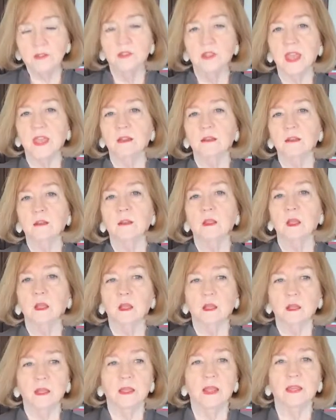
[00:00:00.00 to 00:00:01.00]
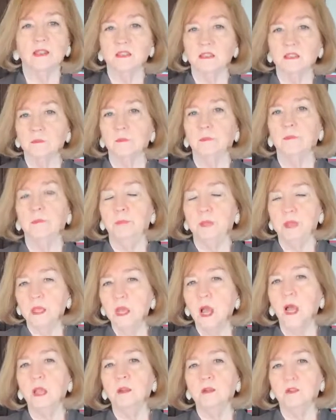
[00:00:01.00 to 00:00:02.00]
That has
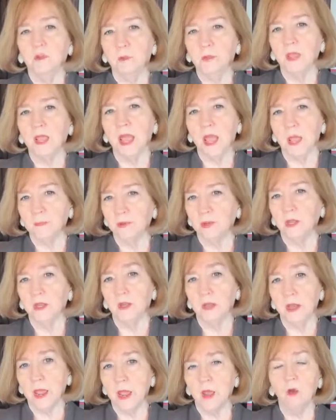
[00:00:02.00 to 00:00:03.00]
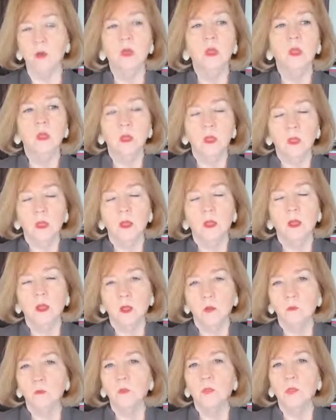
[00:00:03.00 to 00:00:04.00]
begun to be happening now.
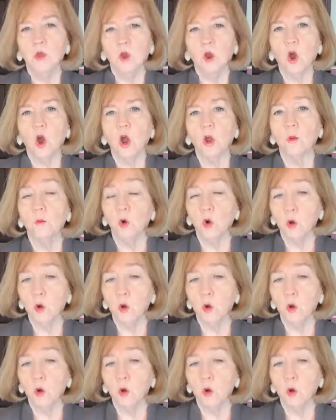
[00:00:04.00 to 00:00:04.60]
There are more